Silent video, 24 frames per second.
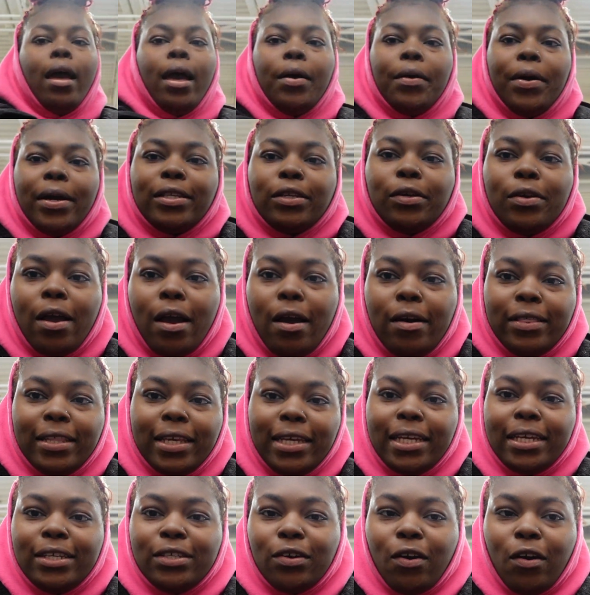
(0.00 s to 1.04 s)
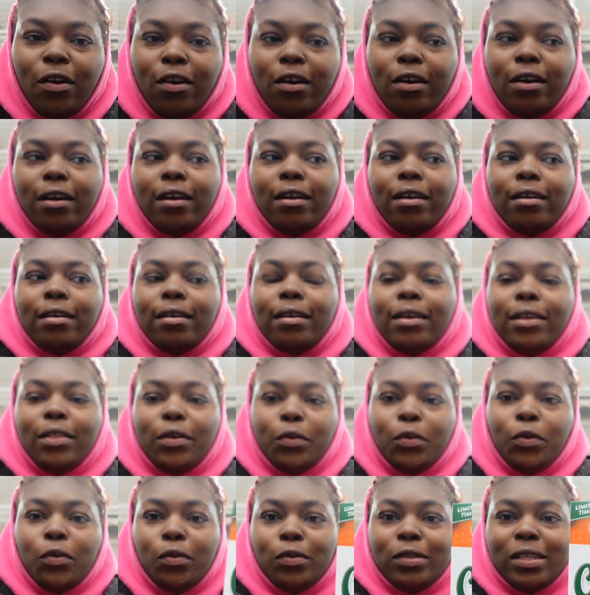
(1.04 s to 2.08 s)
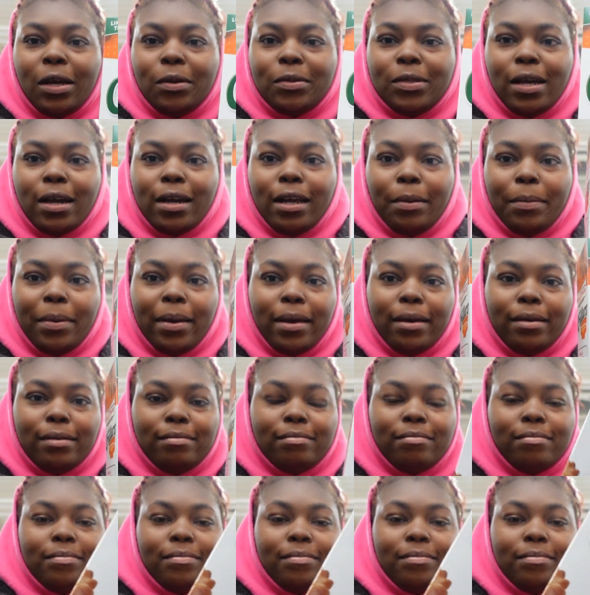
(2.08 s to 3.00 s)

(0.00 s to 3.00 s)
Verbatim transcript: Okay, so y'all, these are the kudos I was talking about.